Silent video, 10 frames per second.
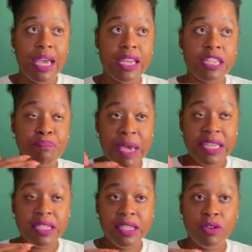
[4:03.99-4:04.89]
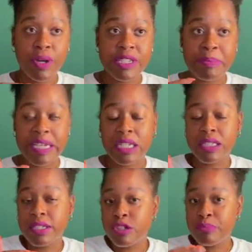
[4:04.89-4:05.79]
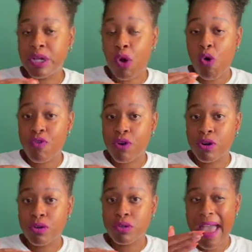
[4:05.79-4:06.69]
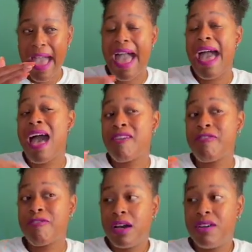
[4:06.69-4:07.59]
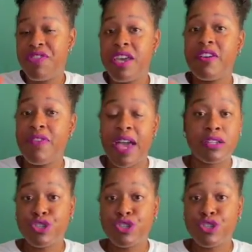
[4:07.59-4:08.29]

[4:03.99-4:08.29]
it's basically going to be a little bit over half of the effect.